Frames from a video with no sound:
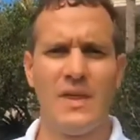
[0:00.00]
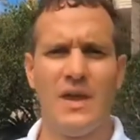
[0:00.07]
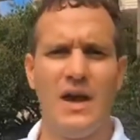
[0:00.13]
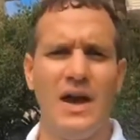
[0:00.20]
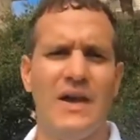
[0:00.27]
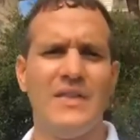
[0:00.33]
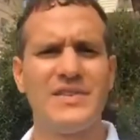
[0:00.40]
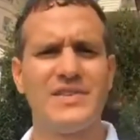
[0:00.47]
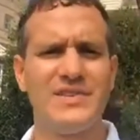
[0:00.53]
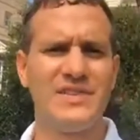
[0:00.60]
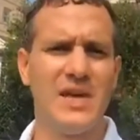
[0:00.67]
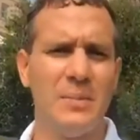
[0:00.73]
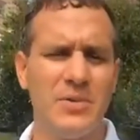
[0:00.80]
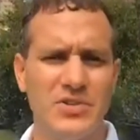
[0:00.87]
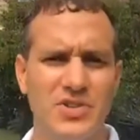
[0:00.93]
Hi, this is
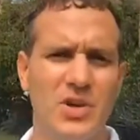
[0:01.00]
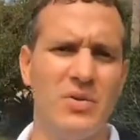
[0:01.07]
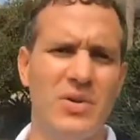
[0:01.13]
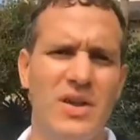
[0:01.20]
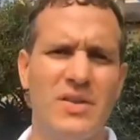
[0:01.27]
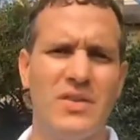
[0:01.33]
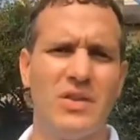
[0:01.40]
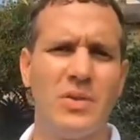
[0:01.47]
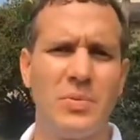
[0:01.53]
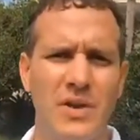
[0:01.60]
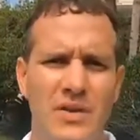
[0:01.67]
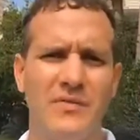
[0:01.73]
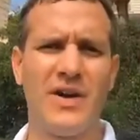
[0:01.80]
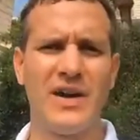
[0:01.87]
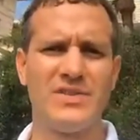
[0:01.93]
BitChute, the
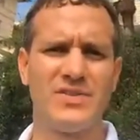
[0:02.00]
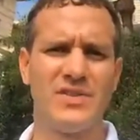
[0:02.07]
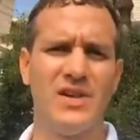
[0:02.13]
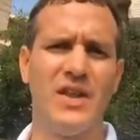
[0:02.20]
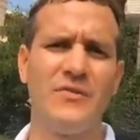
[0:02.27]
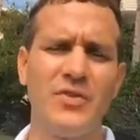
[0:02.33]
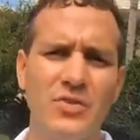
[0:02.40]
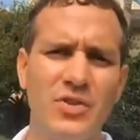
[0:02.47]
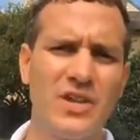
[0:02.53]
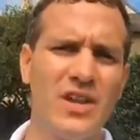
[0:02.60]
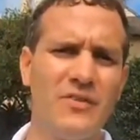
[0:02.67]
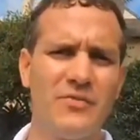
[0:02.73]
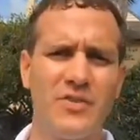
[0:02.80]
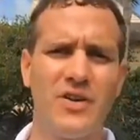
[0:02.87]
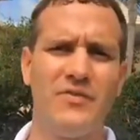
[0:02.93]
Liberty Advisor. And if you're
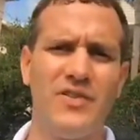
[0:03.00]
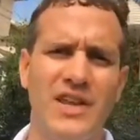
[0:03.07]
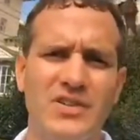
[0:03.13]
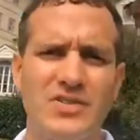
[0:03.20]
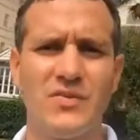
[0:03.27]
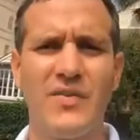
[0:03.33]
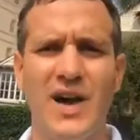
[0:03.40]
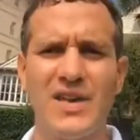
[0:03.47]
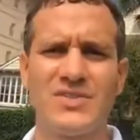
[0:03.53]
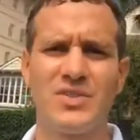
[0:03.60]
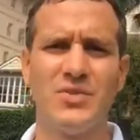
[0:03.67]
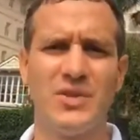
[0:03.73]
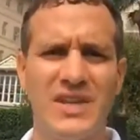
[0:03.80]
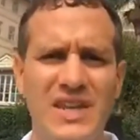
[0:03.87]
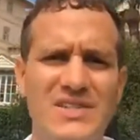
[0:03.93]
looking for a financial advisor
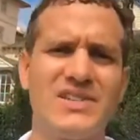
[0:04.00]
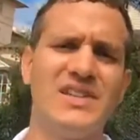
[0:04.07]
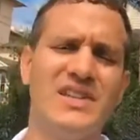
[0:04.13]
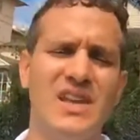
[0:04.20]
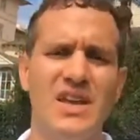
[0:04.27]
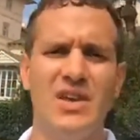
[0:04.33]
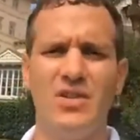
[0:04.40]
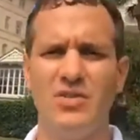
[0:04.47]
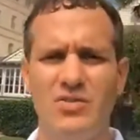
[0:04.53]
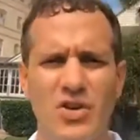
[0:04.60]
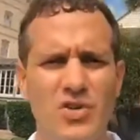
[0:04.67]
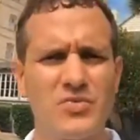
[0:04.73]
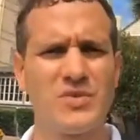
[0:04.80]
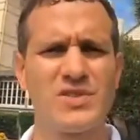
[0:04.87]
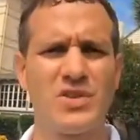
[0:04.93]
who gets it, who
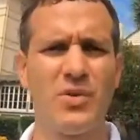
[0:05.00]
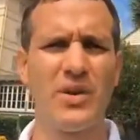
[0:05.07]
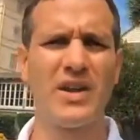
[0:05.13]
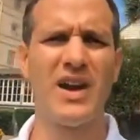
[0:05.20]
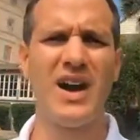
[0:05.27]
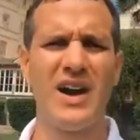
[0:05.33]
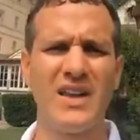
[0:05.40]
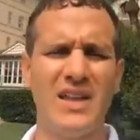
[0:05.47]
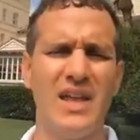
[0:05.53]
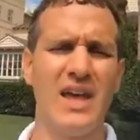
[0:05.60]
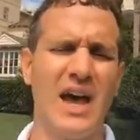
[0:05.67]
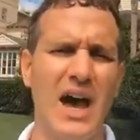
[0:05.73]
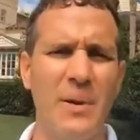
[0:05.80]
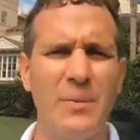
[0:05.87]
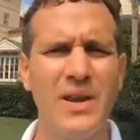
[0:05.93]
knows what's going on,
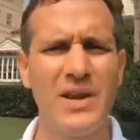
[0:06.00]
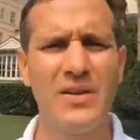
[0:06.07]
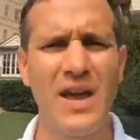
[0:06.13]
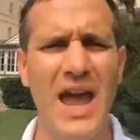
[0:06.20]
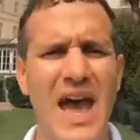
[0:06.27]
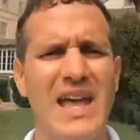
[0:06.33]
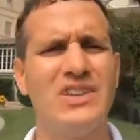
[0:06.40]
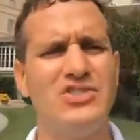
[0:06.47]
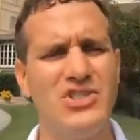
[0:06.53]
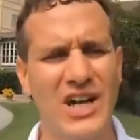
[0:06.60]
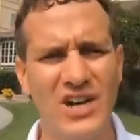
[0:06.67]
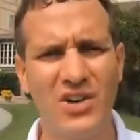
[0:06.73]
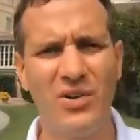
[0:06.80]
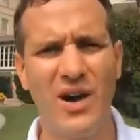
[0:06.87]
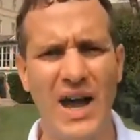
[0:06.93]
I'm here at
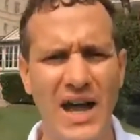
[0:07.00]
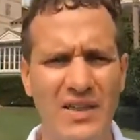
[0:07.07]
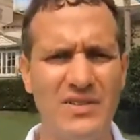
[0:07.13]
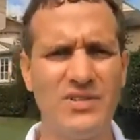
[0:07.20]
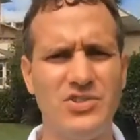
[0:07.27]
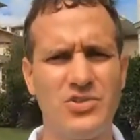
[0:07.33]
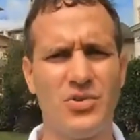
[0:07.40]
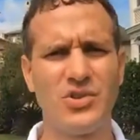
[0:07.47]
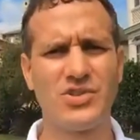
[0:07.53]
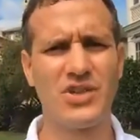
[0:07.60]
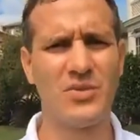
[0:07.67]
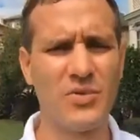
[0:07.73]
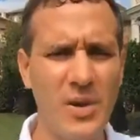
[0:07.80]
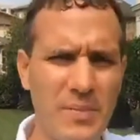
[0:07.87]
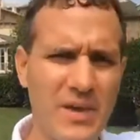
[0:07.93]
Jekyll Island,
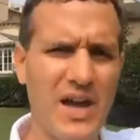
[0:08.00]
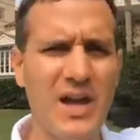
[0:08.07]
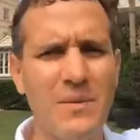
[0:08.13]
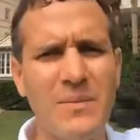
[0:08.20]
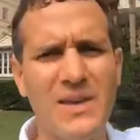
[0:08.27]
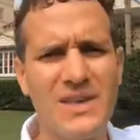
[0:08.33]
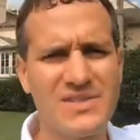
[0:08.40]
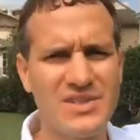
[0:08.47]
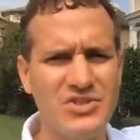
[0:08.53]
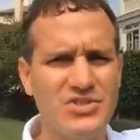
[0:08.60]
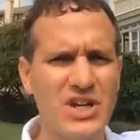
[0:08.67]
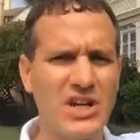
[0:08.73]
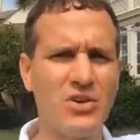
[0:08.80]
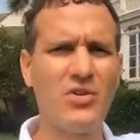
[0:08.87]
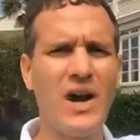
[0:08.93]
Georgia. Right behind me is the
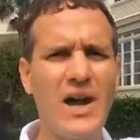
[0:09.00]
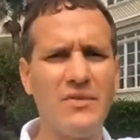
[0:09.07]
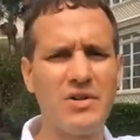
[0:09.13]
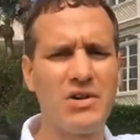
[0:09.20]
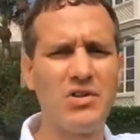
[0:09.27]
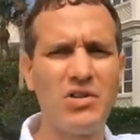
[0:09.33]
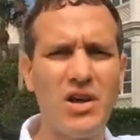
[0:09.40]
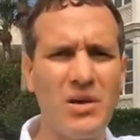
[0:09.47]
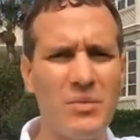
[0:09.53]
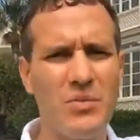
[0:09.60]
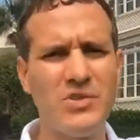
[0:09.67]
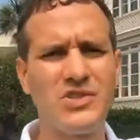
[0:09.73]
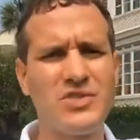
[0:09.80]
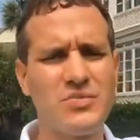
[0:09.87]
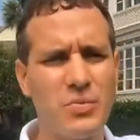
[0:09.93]
Jekyll Island Club,
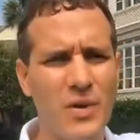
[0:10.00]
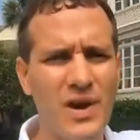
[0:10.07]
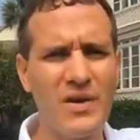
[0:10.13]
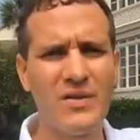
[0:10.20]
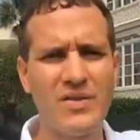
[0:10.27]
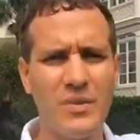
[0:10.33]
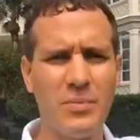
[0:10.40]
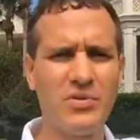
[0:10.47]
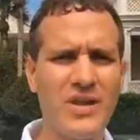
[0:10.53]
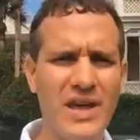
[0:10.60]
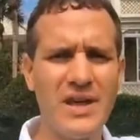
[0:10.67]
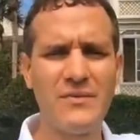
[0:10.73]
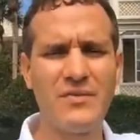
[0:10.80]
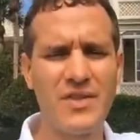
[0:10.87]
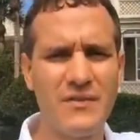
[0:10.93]
which is where the
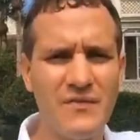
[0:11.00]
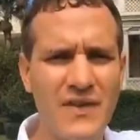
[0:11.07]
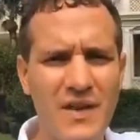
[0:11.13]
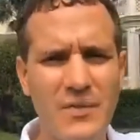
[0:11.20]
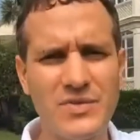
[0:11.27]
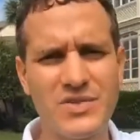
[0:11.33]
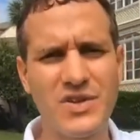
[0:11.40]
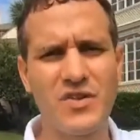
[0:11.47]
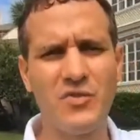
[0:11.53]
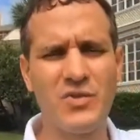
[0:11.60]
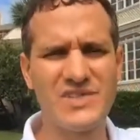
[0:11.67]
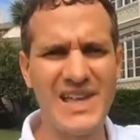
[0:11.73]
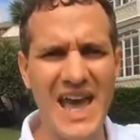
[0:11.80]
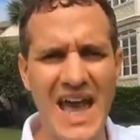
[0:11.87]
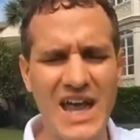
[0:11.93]
plan for the Federal Reserve
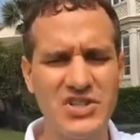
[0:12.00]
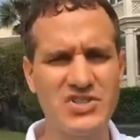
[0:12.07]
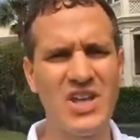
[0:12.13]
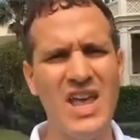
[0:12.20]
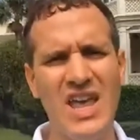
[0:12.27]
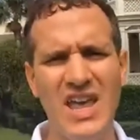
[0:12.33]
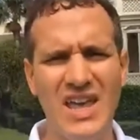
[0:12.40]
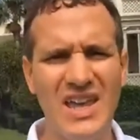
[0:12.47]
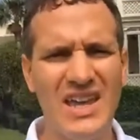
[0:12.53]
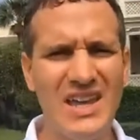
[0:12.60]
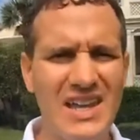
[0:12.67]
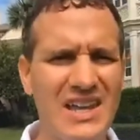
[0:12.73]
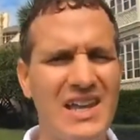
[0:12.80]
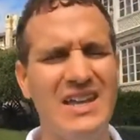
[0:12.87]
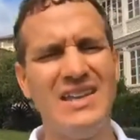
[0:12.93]
was hatched
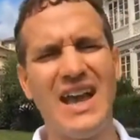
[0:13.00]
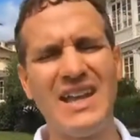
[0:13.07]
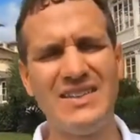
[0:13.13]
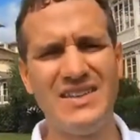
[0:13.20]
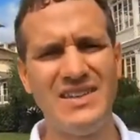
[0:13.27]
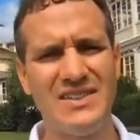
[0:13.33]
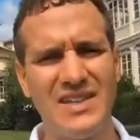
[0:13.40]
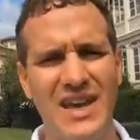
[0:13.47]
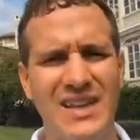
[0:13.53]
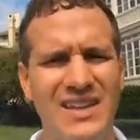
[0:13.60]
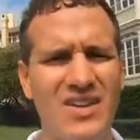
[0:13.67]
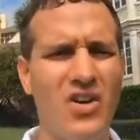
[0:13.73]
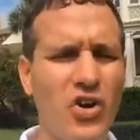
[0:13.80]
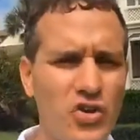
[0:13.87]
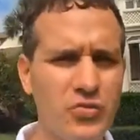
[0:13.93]
in 1910
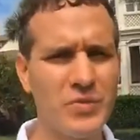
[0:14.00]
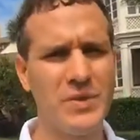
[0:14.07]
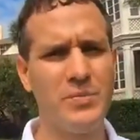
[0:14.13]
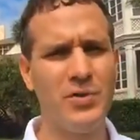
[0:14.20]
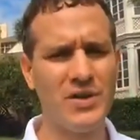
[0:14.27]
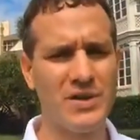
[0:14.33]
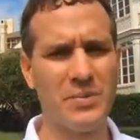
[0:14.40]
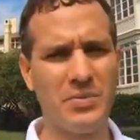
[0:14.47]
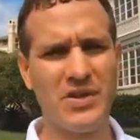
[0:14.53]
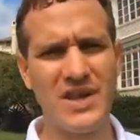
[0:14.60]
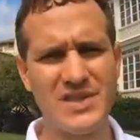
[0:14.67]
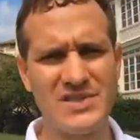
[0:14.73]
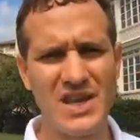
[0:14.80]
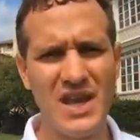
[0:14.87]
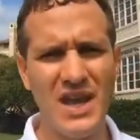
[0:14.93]
and ultimately put into
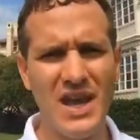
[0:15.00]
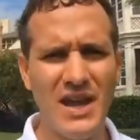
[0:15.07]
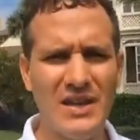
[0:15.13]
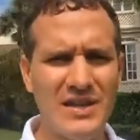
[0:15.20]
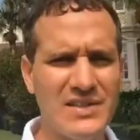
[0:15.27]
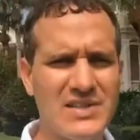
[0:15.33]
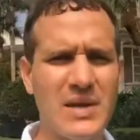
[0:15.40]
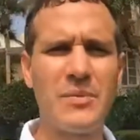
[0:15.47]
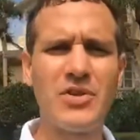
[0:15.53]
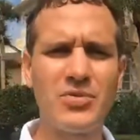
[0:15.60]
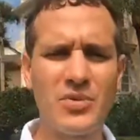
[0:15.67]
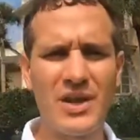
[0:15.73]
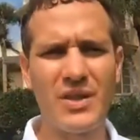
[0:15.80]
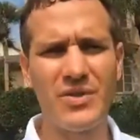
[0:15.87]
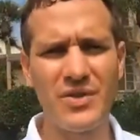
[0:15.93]
place December
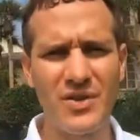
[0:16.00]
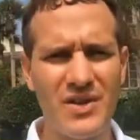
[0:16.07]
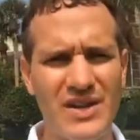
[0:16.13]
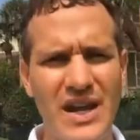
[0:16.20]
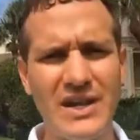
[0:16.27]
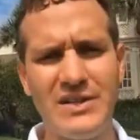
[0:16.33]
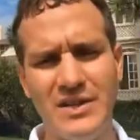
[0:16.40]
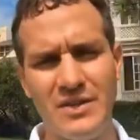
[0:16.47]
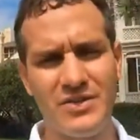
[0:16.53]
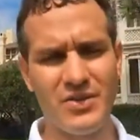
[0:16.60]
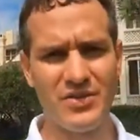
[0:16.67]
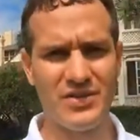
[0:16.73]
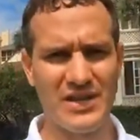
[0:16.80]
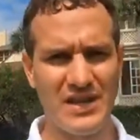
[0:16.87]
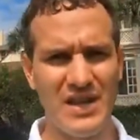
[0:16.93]
23rd,
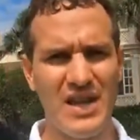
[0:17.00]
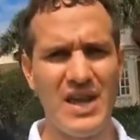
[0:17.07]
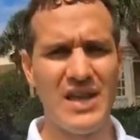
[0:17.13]
1913.